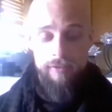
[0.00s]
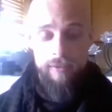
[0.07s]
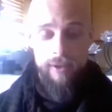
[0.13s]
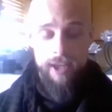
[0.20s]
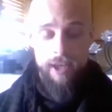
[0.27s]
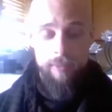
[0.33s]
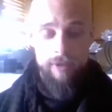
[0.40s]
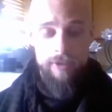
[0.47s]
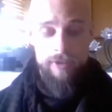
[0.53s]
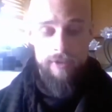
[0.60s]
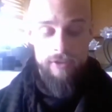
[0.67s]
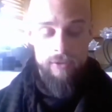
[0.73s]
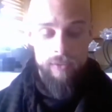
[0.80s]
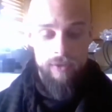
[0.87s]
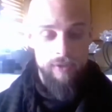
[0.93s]
of what happens in
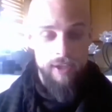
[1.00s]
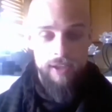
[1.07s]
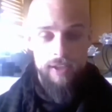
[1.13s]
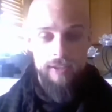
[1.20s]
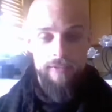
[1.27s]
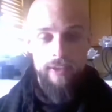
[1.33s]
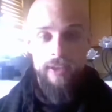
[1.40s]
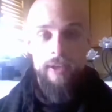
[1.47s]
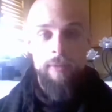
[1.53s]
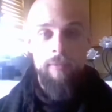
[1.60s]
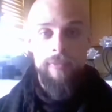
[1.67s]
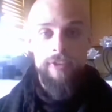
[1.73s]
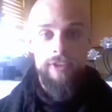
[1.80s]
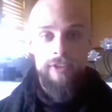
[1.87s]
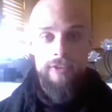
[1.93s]
this world. I live in it,
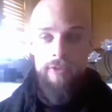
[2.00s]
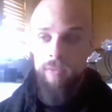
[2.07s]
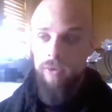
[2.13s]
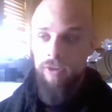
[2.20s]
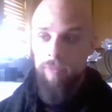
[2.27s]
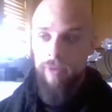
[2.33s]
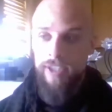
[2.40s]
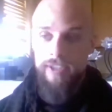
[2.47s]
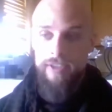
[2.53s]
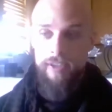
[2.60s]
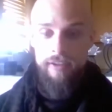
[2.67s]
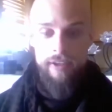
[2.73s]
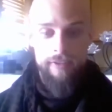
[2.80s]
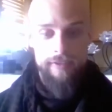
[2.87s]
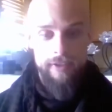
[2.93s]
and this is the world my
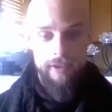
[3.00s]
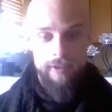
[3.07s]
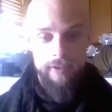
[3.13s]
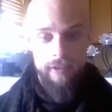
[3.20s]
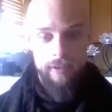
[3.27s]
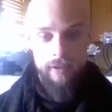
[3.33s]
son lives in.